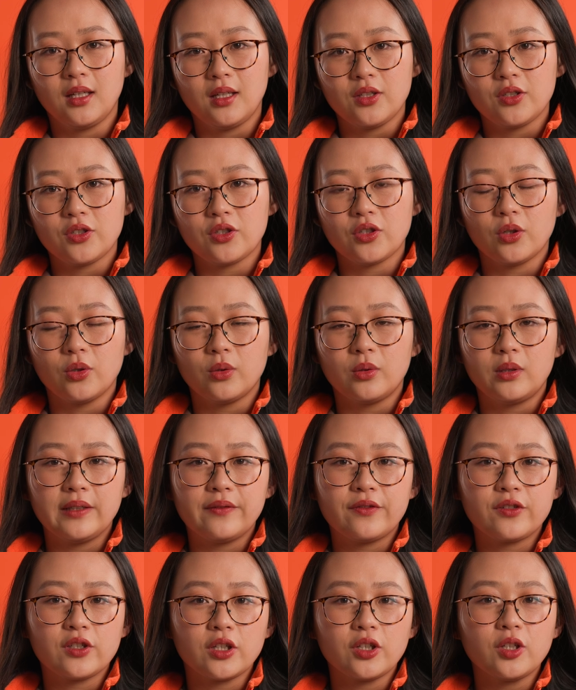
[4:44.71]
So
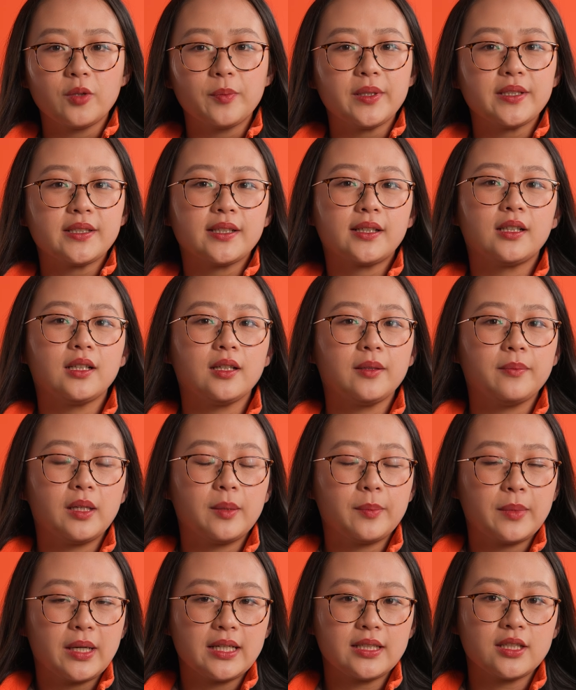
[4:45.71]
leaf shutter basically
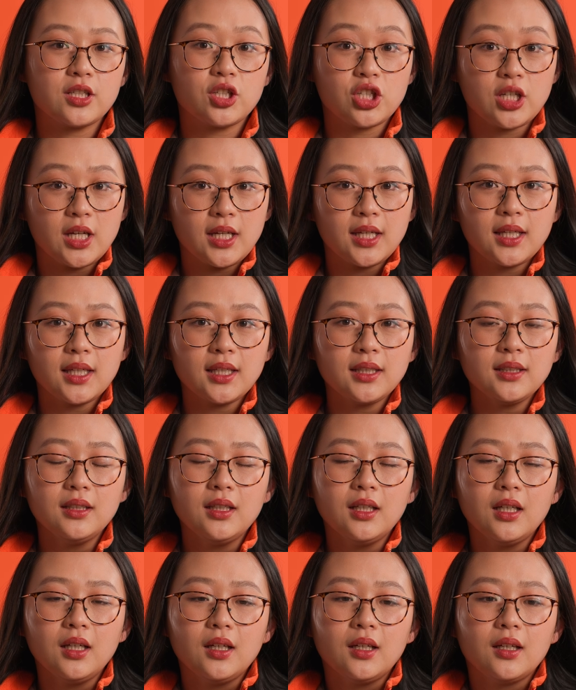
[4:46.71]
minimizes the shaking,
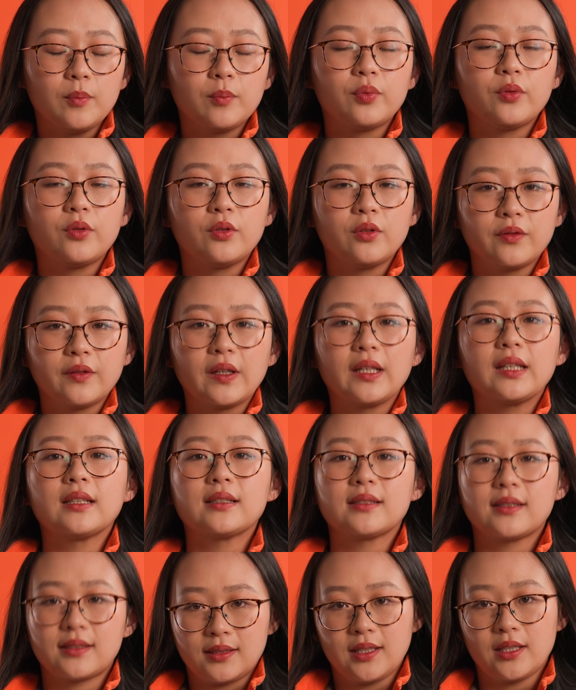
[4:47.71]
improving the
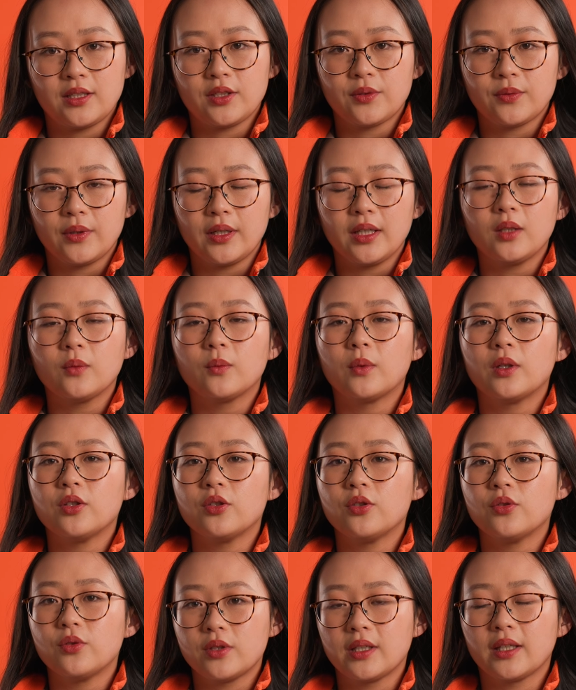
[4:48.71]
success rate when
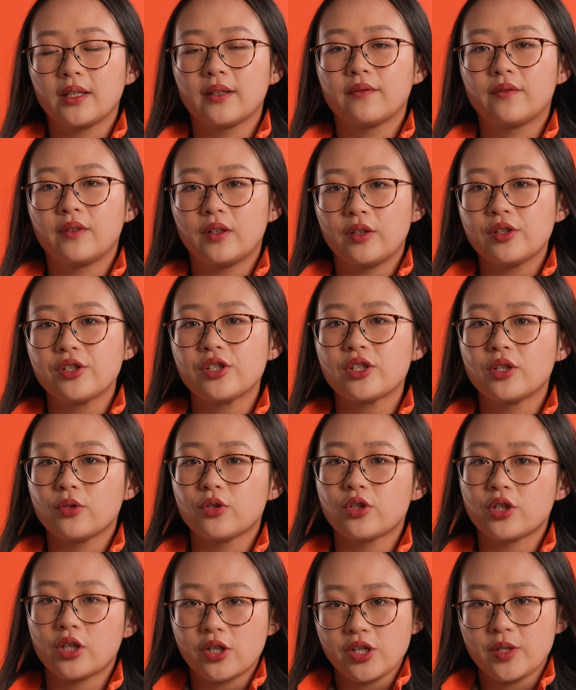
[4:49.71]
you're using very slow
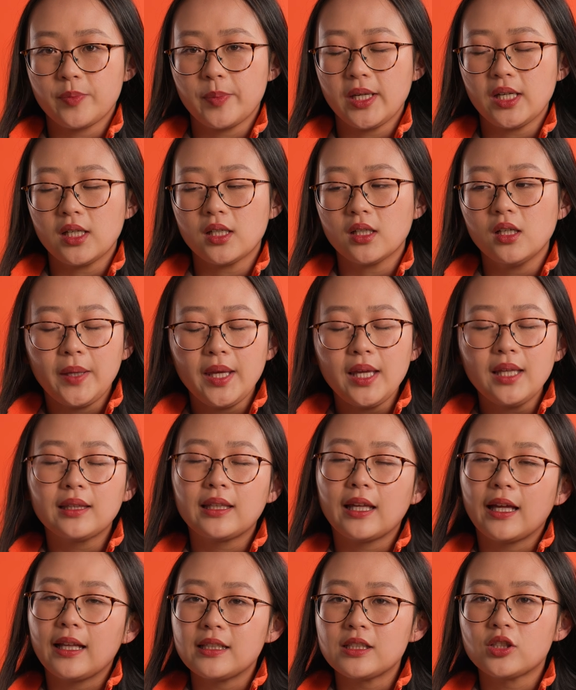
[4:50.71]
shutter speed. Being
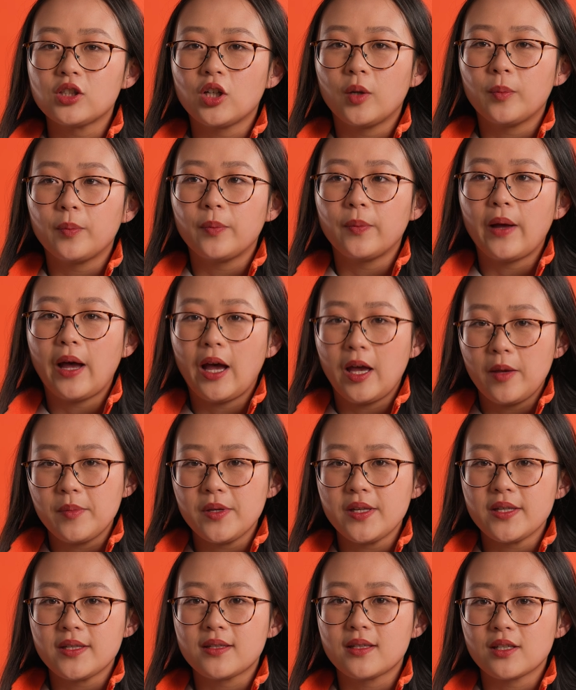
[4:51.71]
10 stop
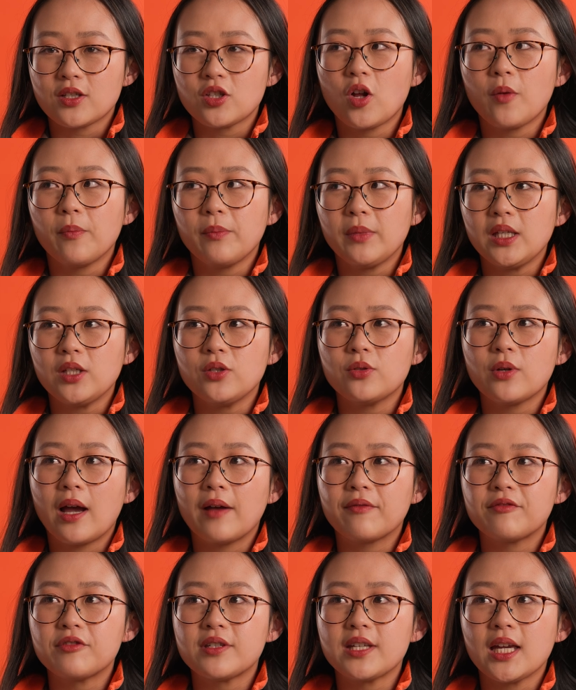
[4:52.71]
IBIS does not mean you
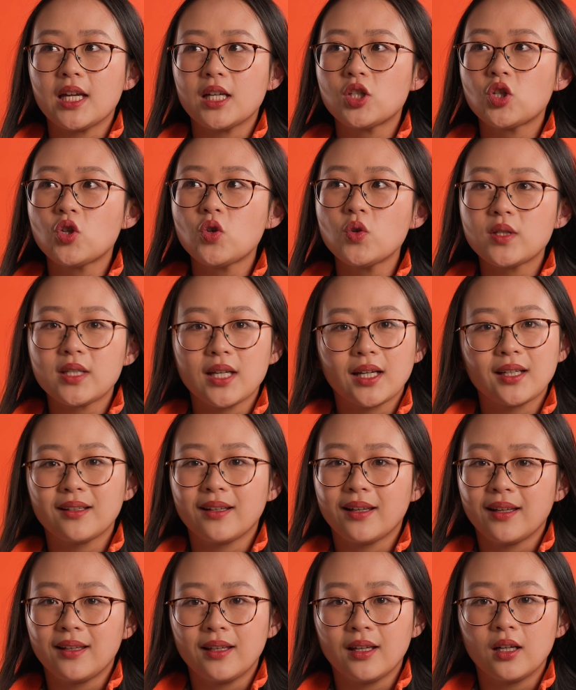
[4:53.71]
have to take 2 2-second
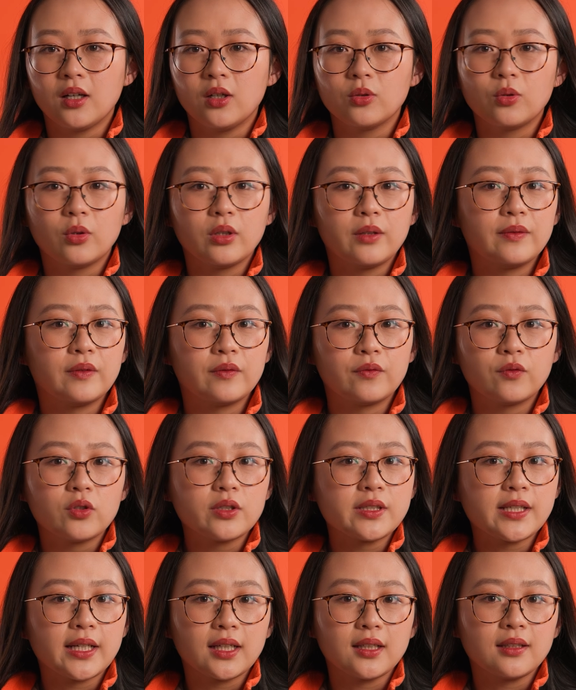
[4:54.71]
handheld or even
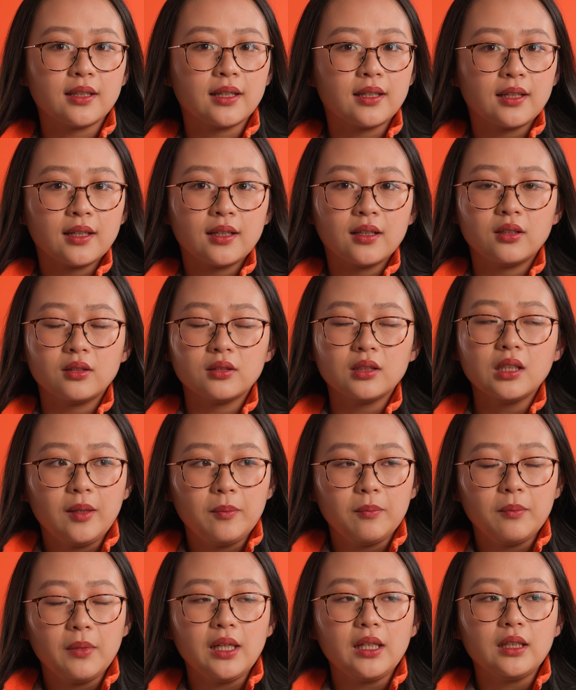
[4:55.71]
4-second handheld,
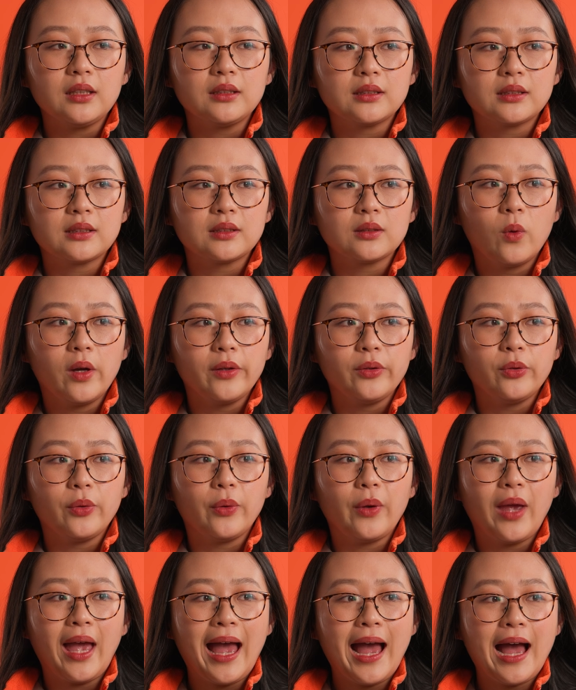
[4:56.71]
it means when
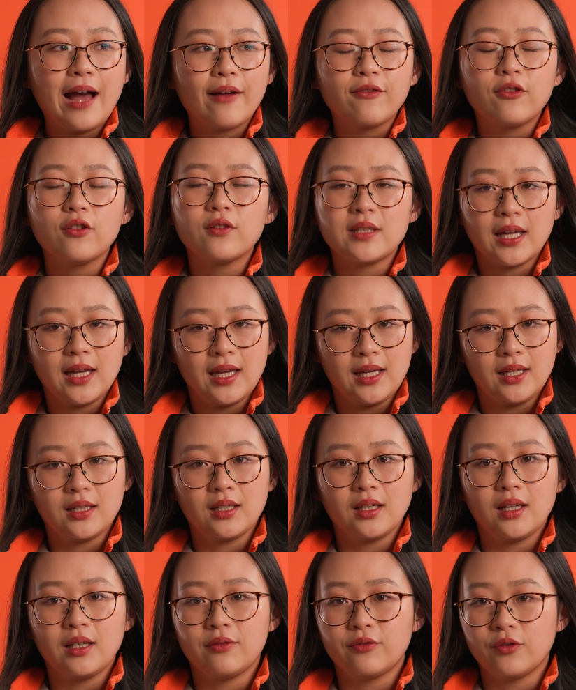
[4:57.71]
you have to take
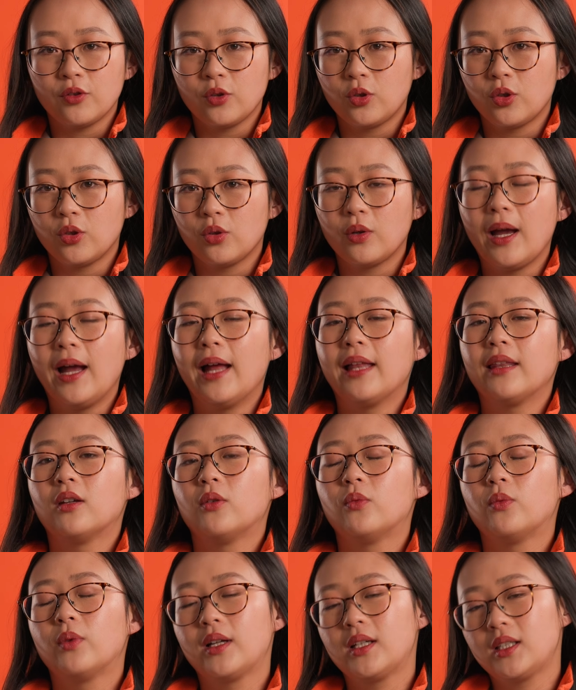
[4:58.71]
a photo at
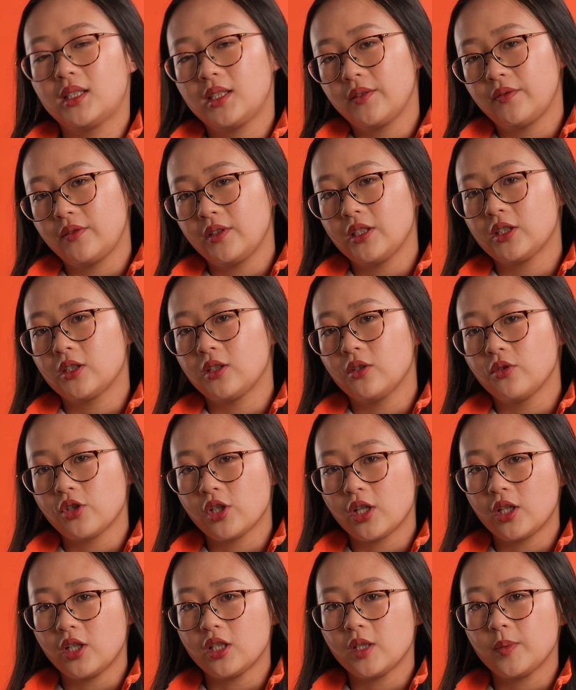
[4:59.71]
a relatively slow
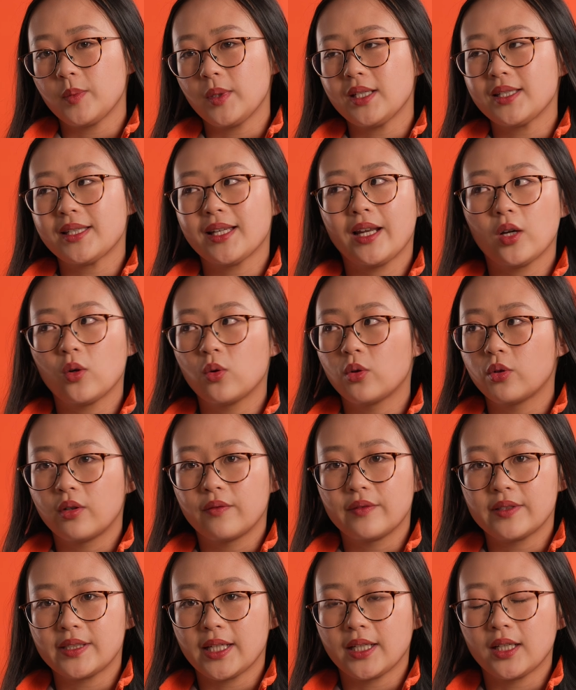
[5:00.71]
shutter speed, say like 1/4
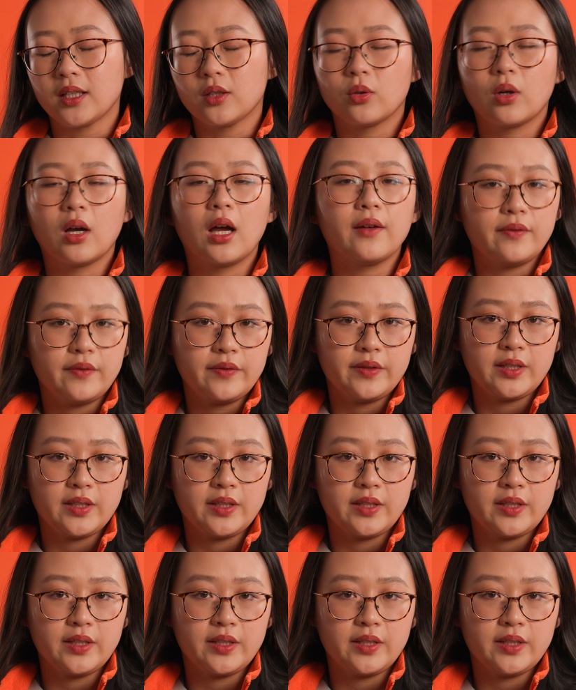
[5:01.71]
of a second or 1/2 of a